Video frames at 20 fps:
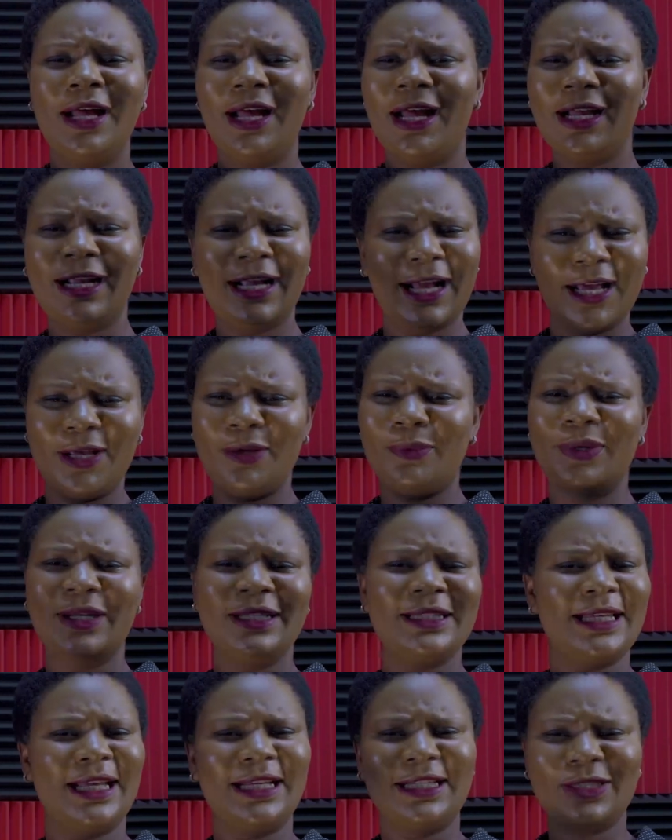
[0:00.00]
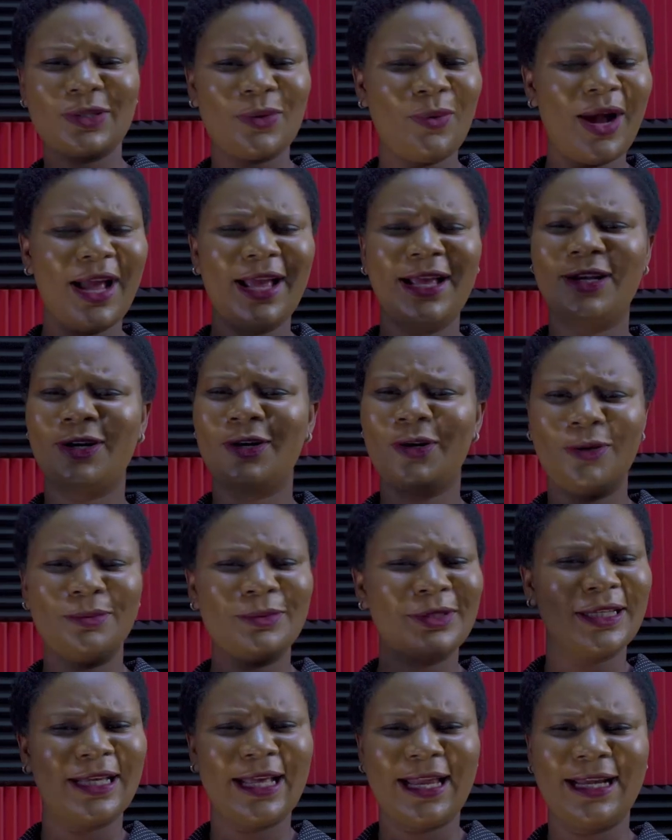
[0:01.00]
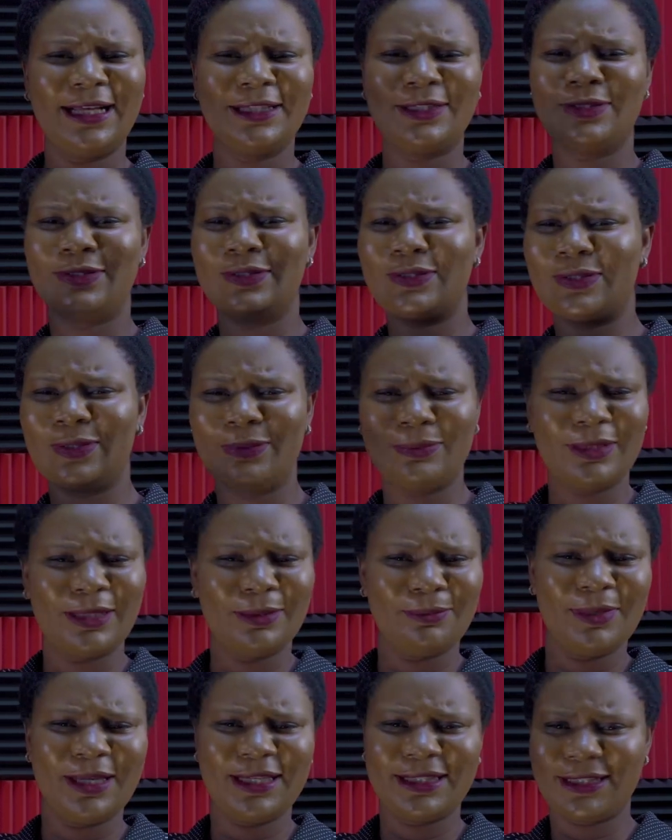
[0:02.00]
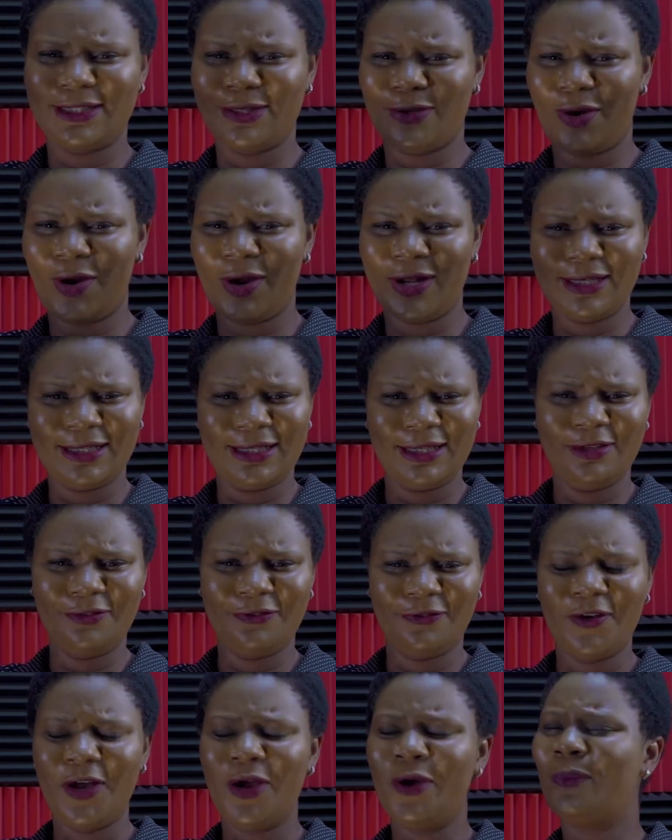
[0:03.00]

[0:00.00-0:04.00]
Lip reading: Kanye West and his choir come together to do something amazing on Eve.